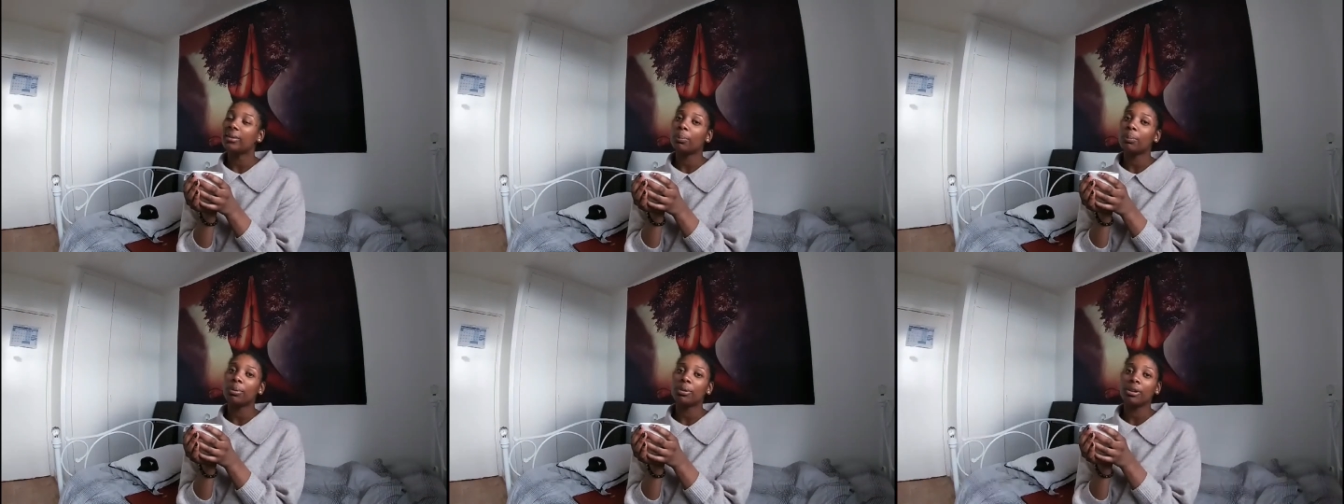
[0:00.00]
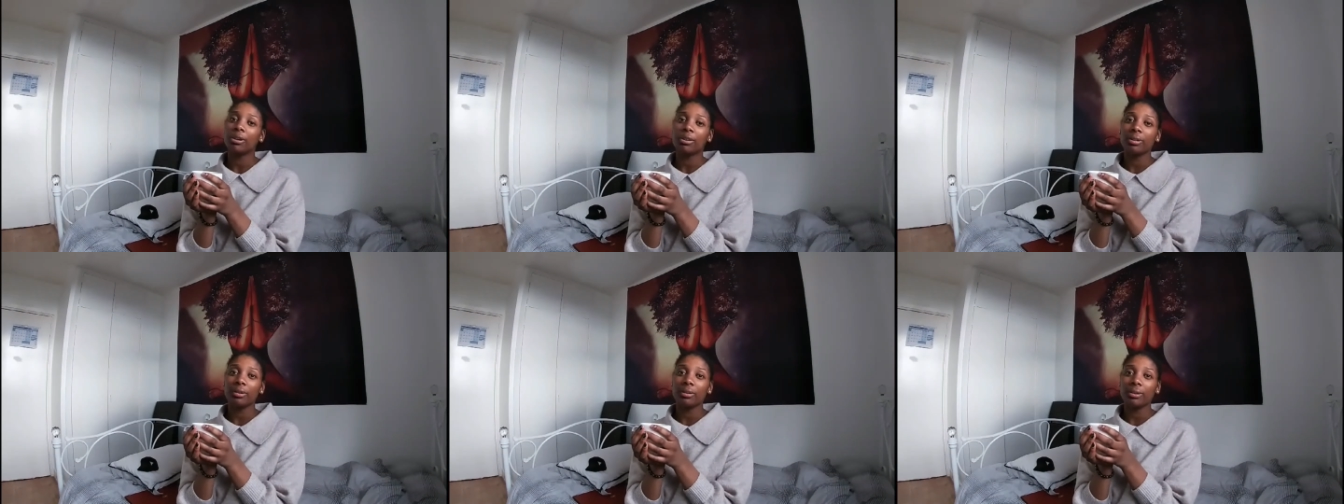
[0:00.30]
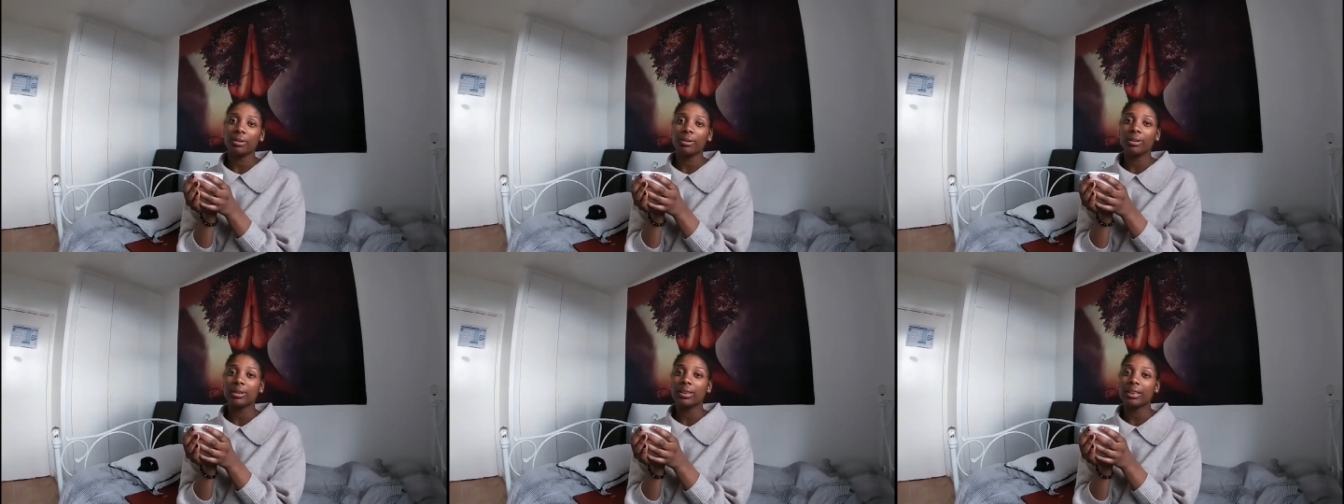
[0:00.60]

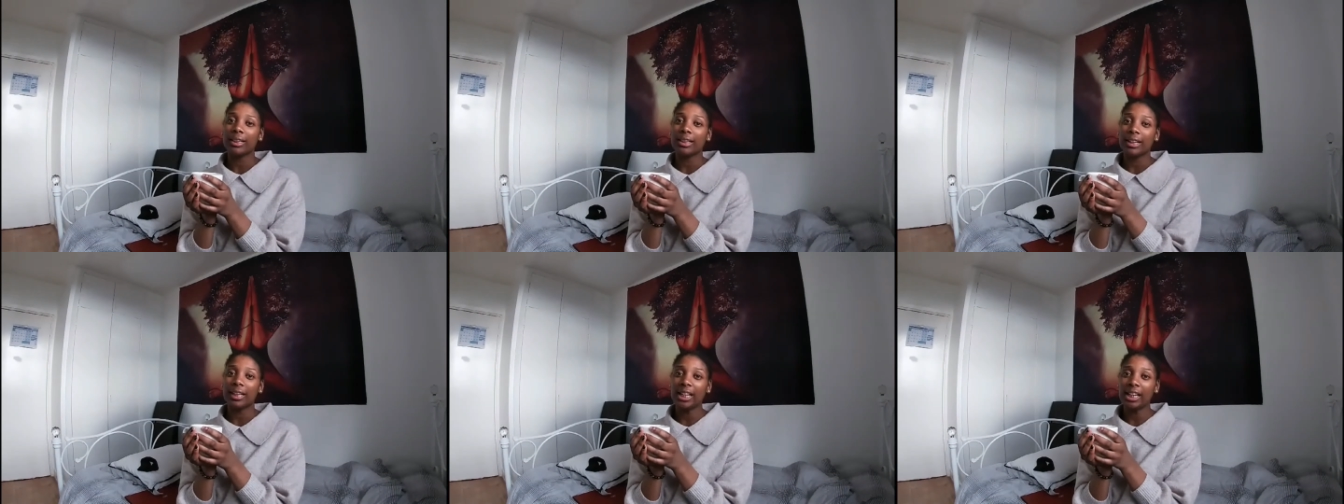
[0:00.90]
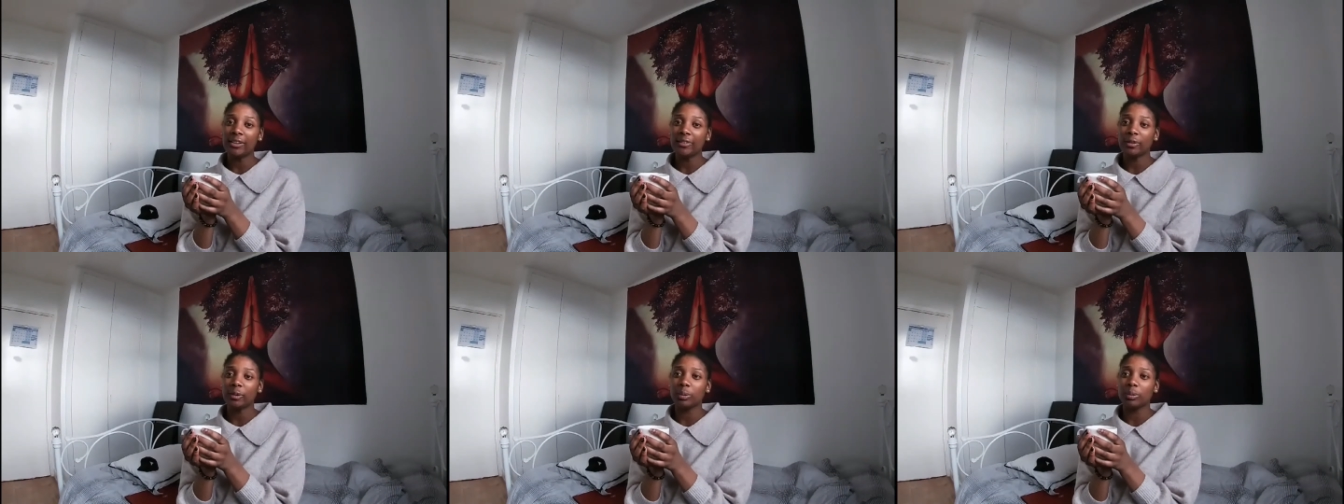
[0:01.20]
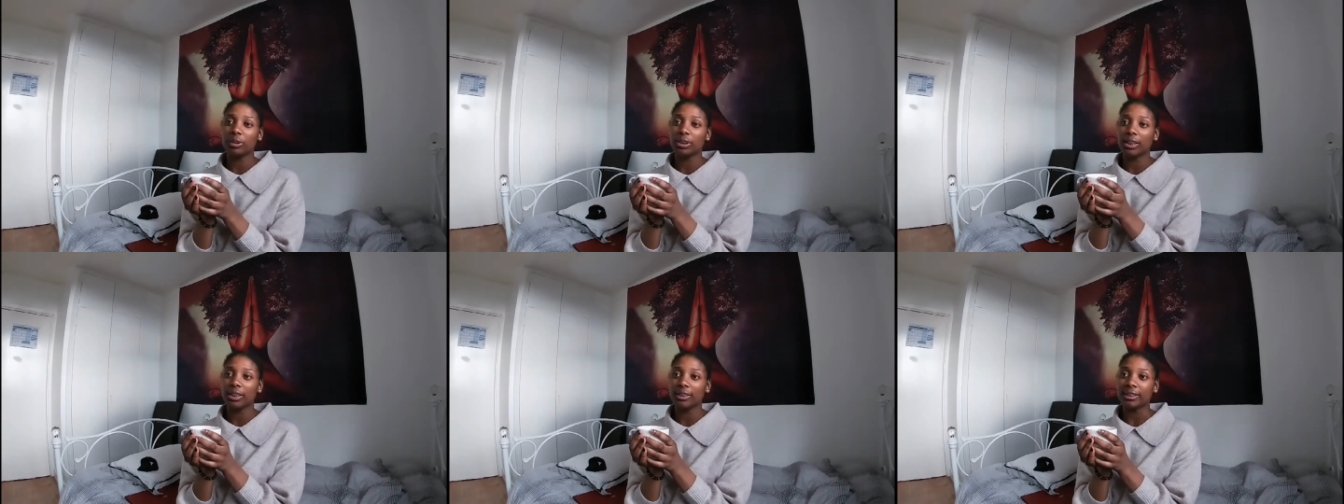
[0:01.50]
pure
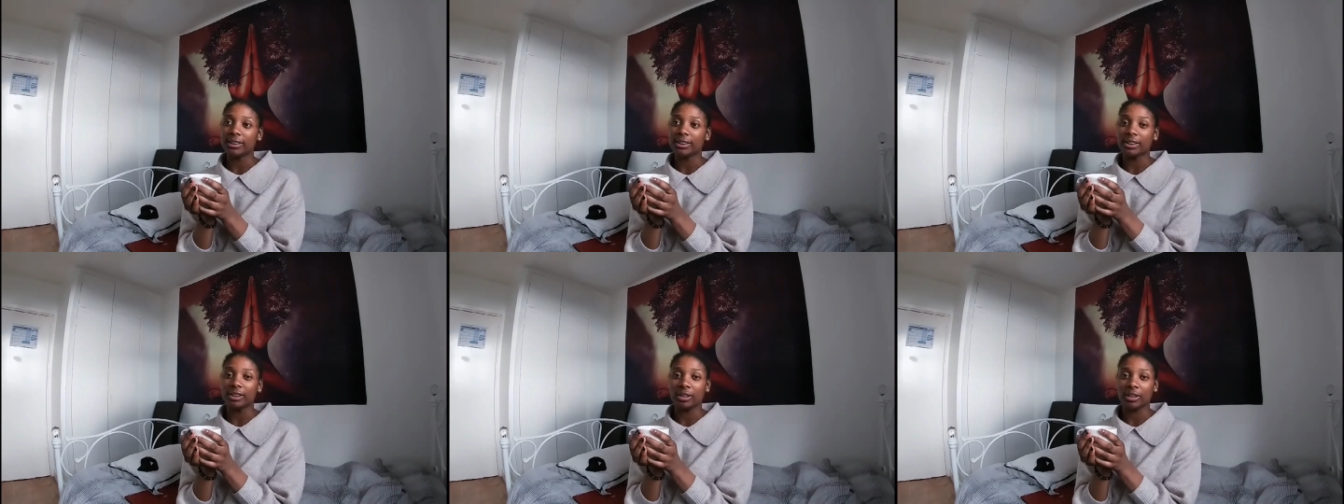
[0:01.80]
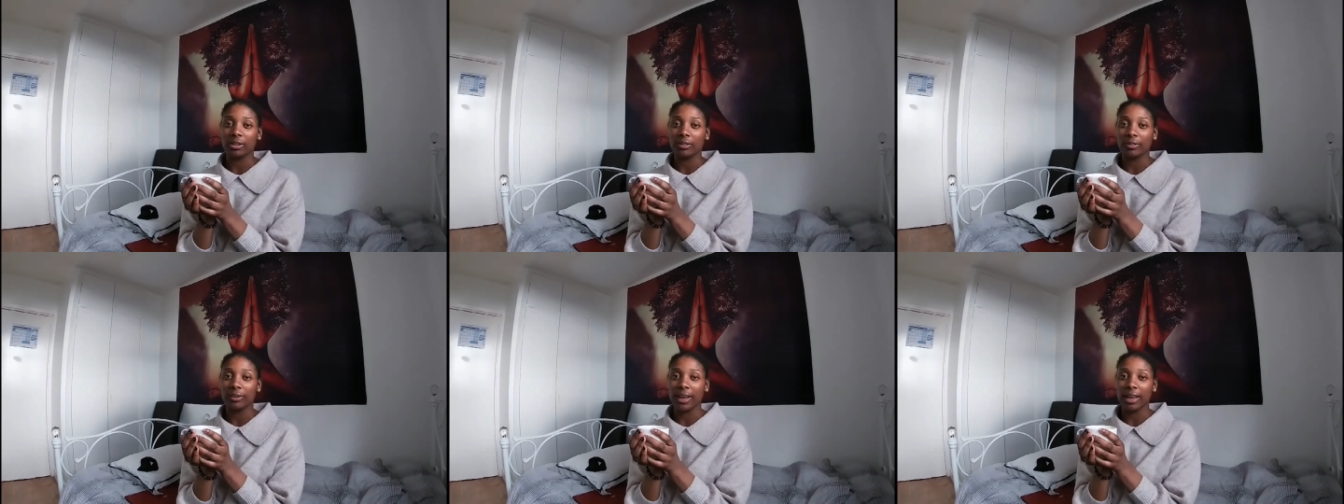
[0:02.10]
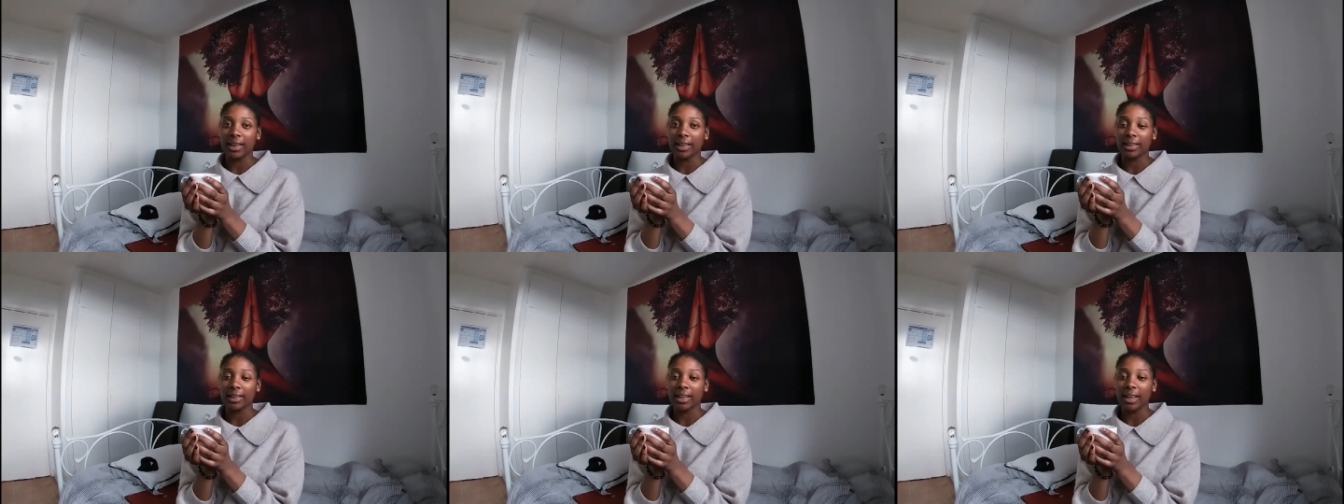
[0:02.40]
evilness of
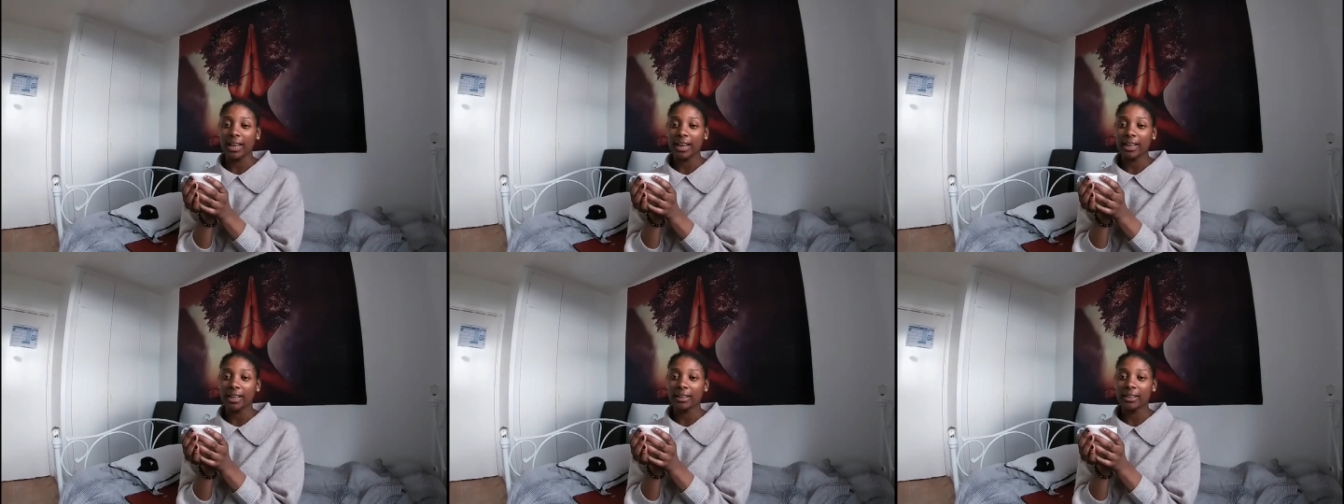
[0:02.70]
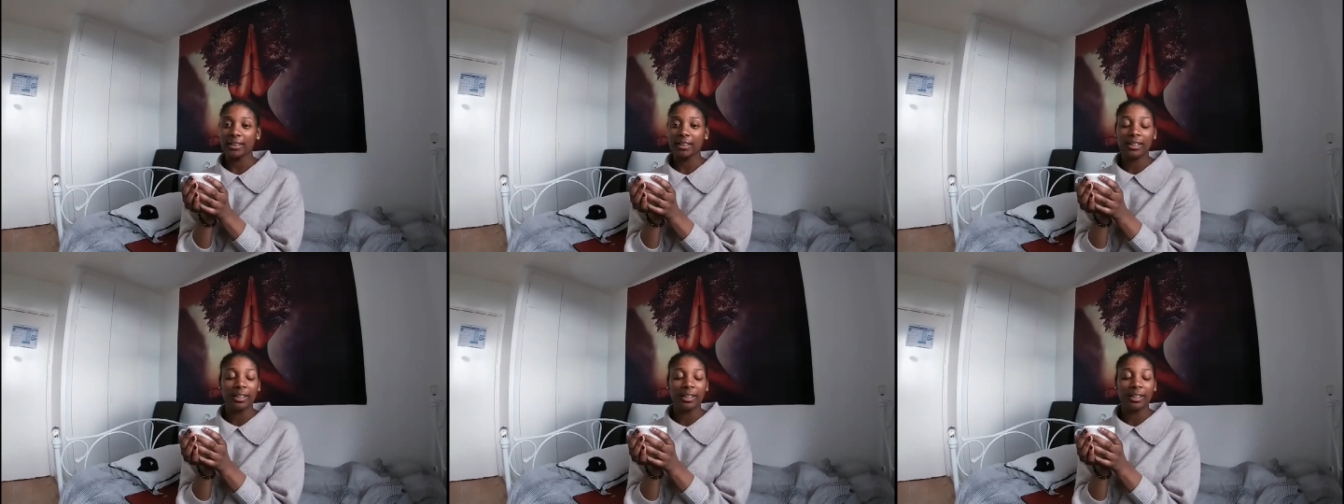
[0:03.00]
it. Like,